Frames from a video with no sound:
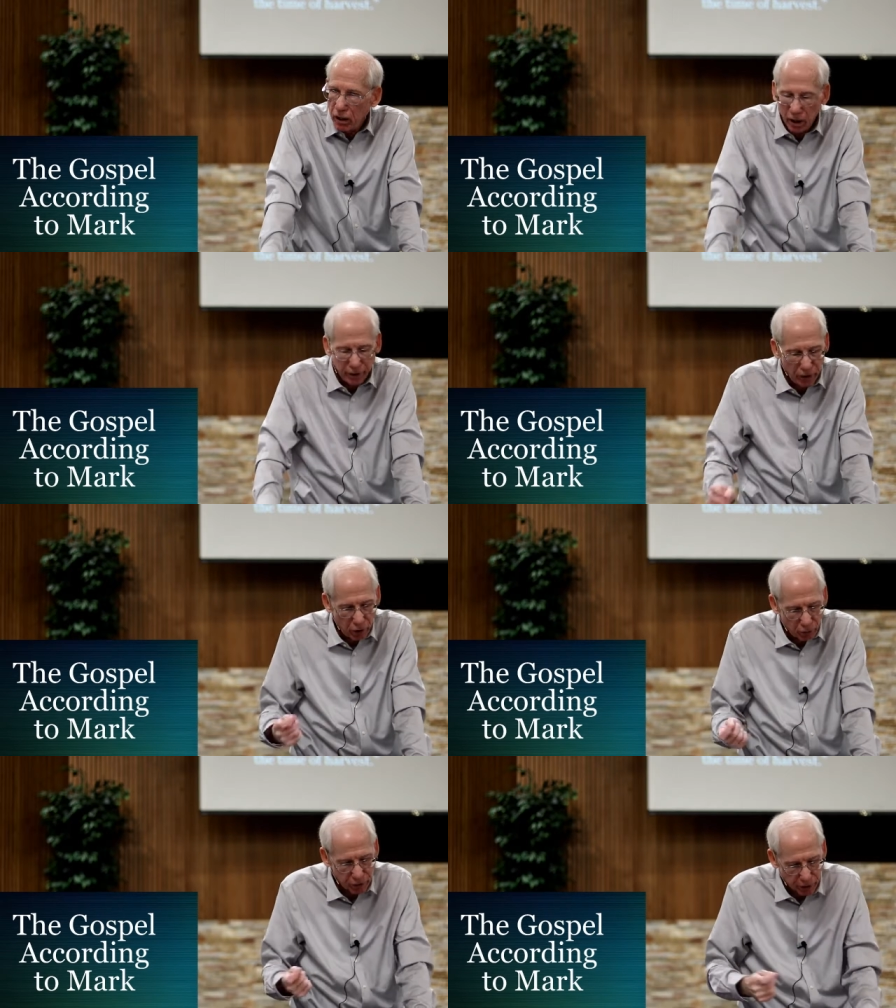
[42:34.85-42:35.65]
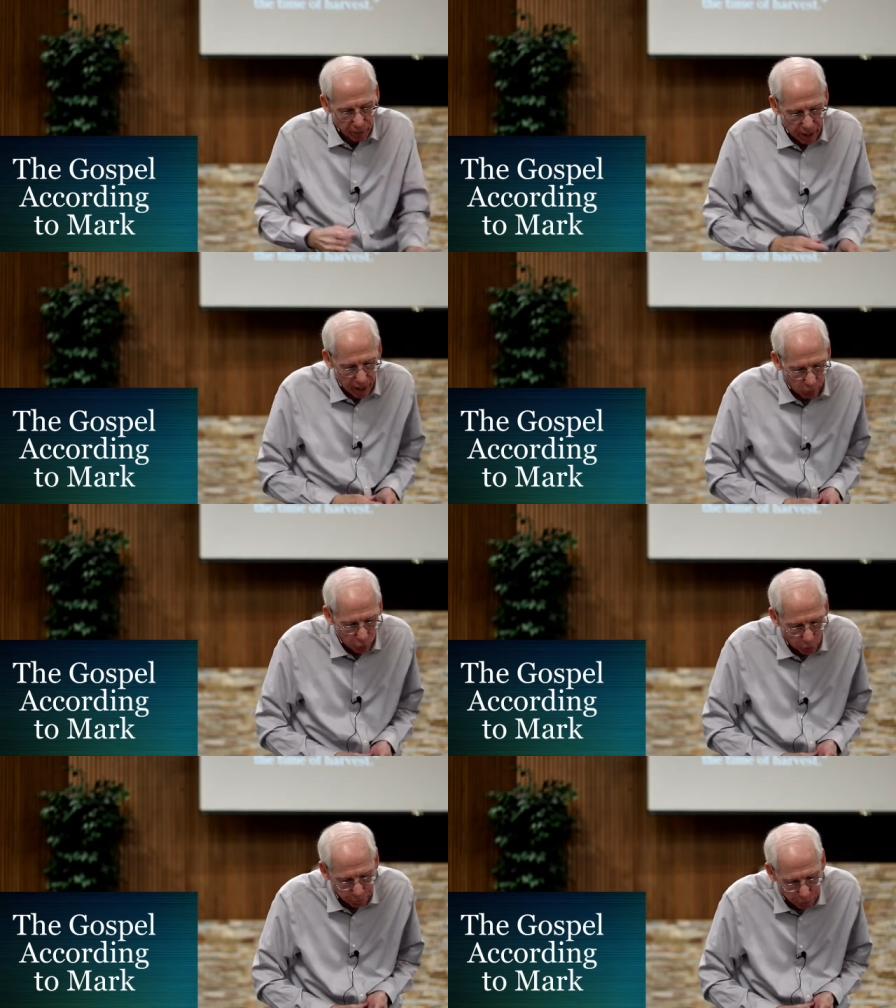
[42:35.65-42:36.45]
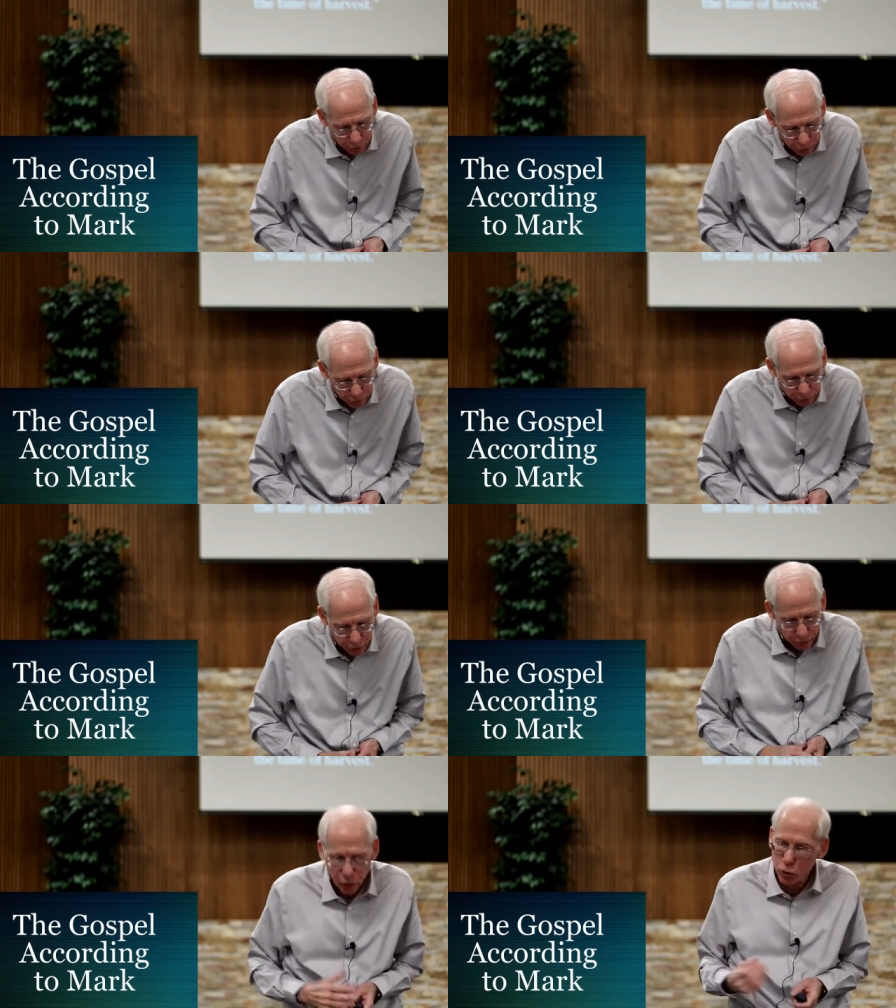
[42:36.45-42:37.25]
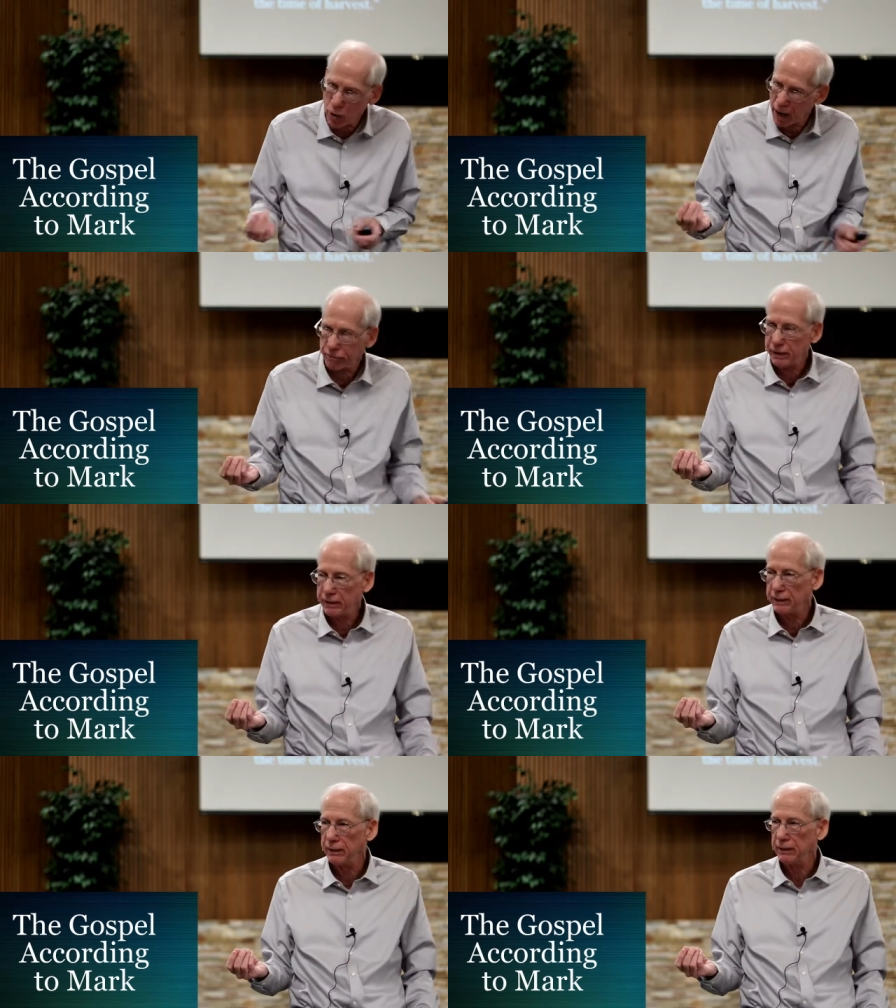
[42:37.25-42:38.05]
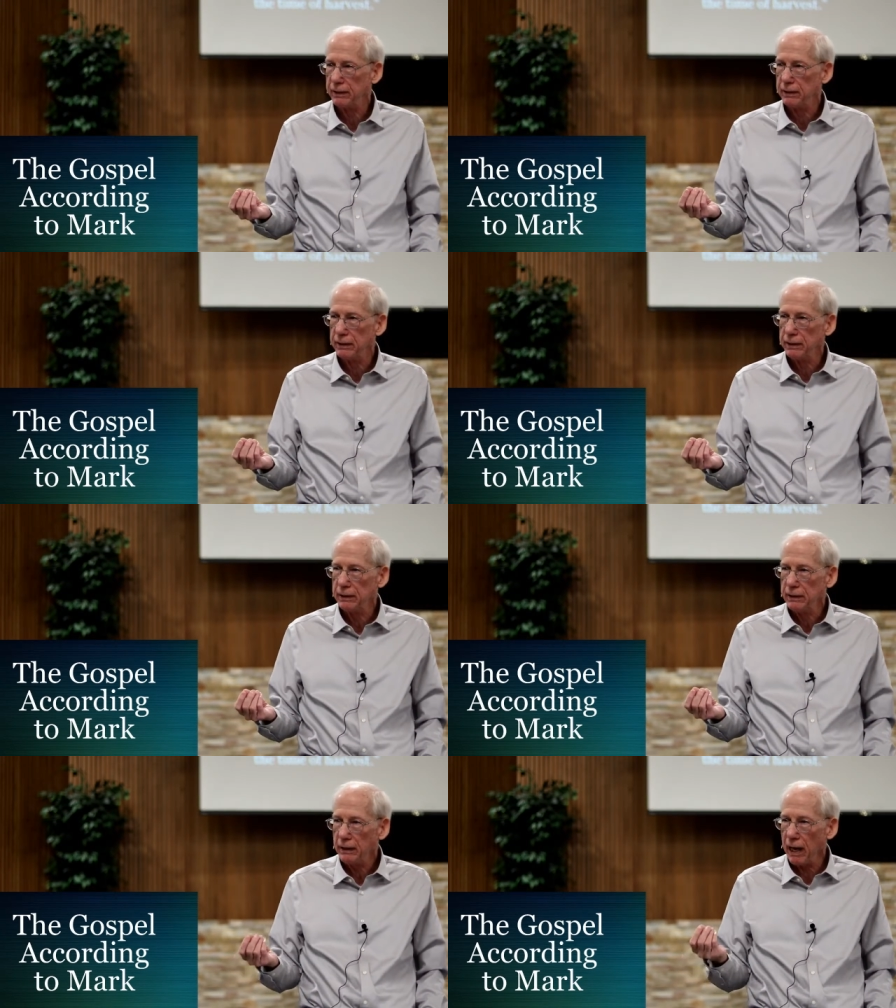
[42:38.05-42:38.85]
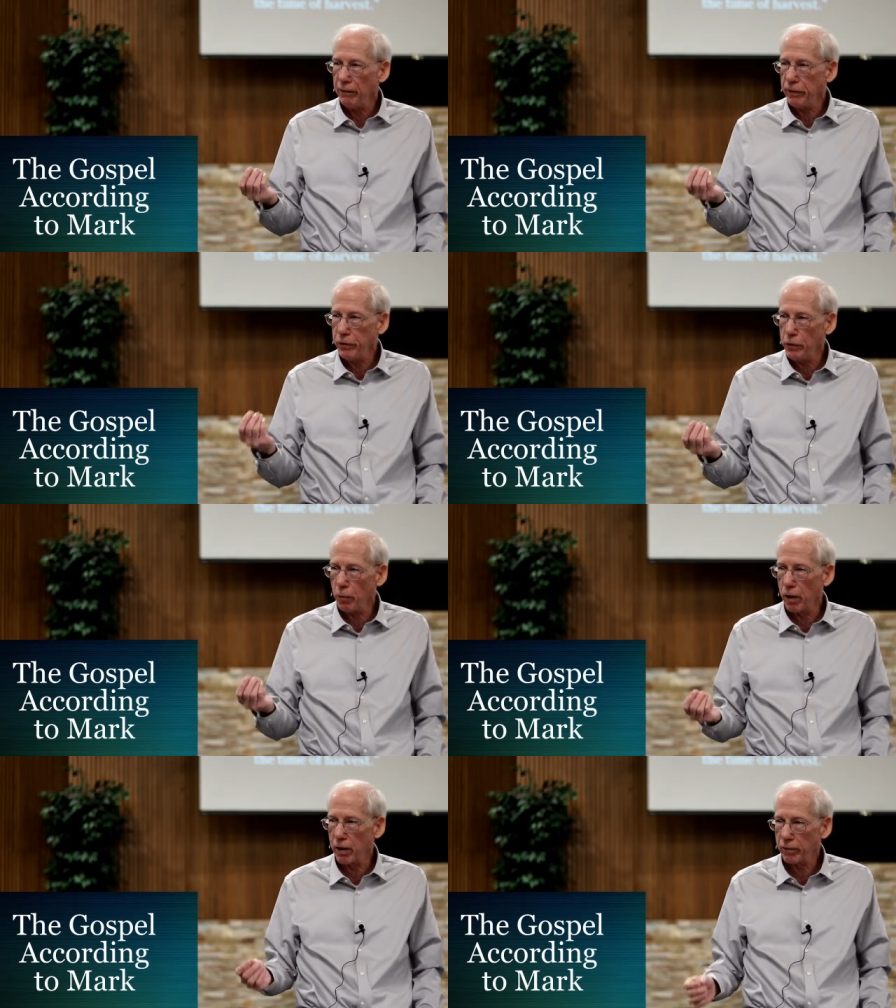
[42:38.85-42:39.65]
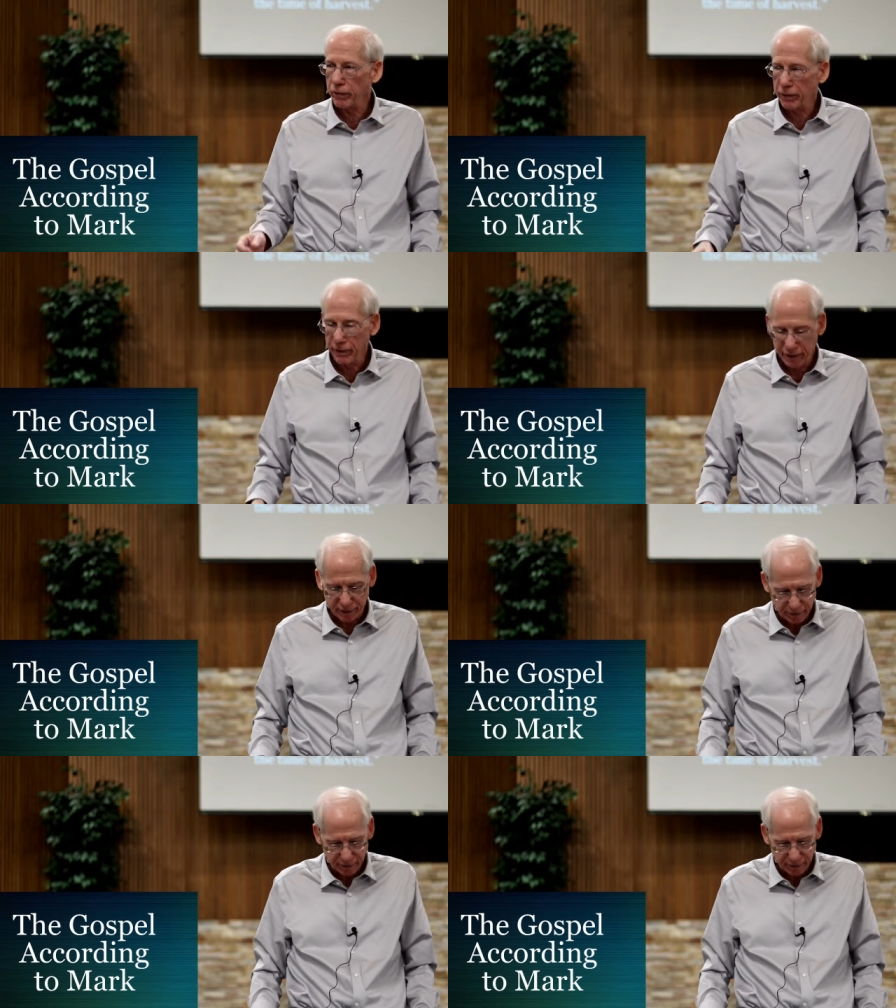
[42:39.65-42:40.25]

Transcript: unknown to man, will produce the new heaven and the new earth